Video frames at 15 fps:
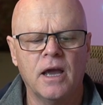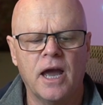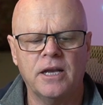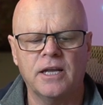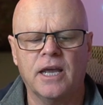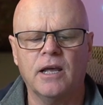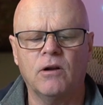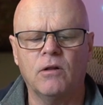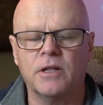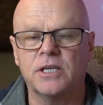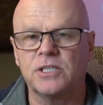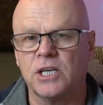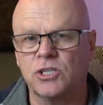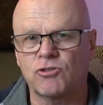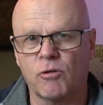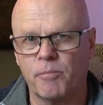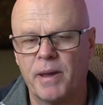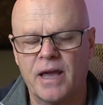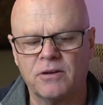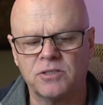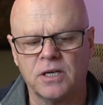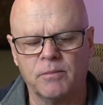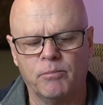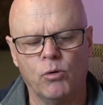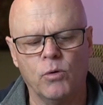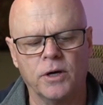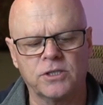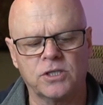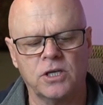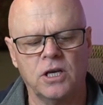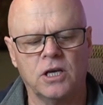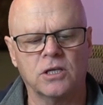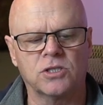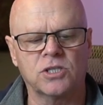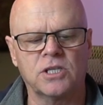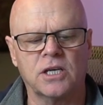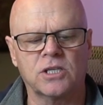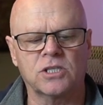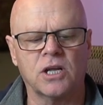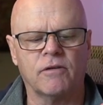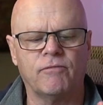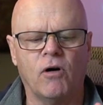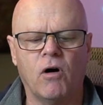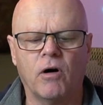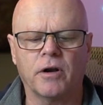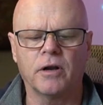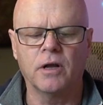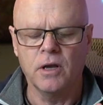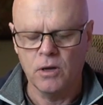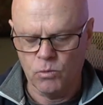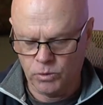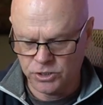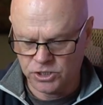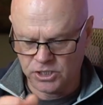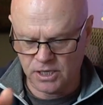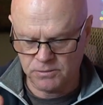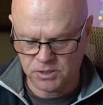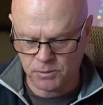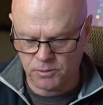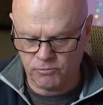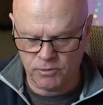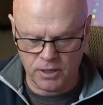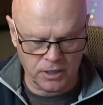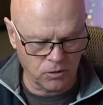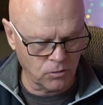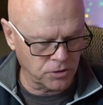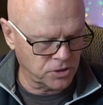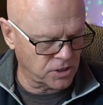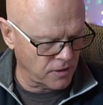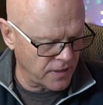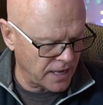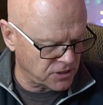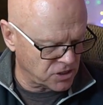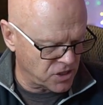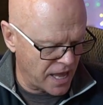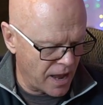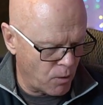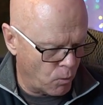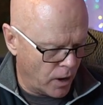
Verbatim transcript: and you get all these extra mounting points that you can stick stuff on which seems to be really good so that's that